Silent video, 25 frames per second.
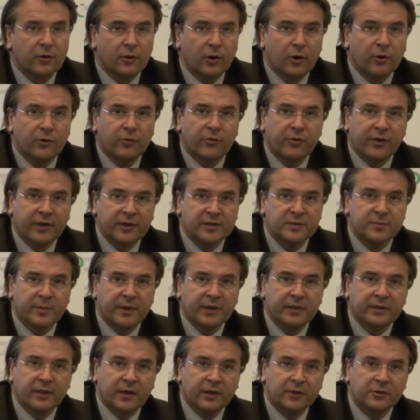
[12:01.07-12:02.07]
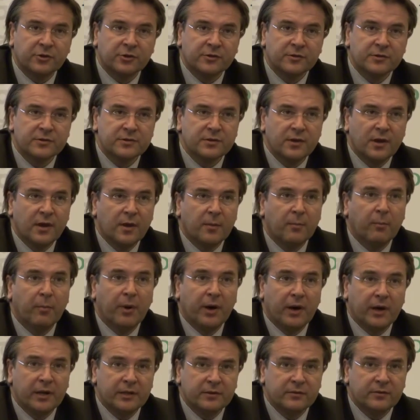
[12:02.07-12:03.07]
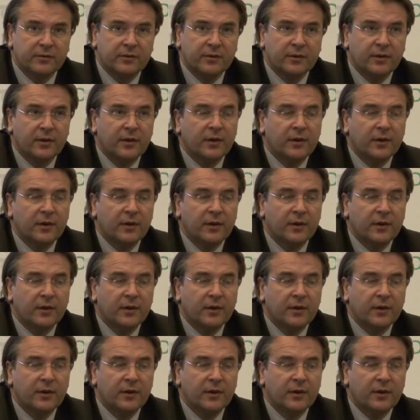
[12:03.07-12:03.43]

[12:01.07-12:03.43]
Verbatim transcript: growth expectations, but